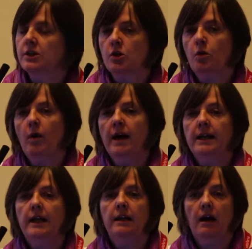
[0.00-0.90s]
there's
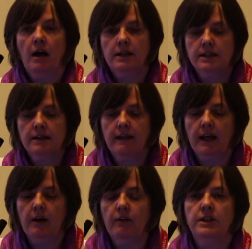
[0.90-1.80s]
quite a lot
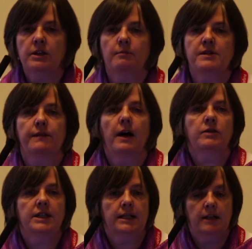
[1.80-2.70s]
there in terms of
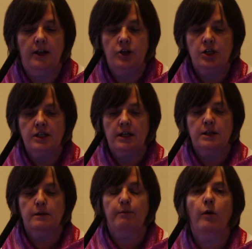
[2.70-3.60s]
how technologies
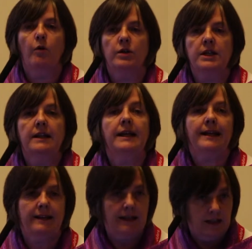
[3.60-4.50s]
can support, I
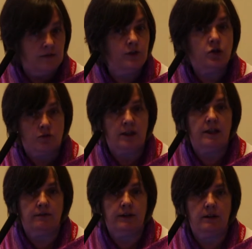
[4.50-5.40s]
think, at the individual
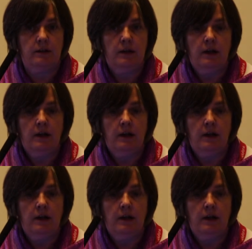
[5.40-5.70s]
level,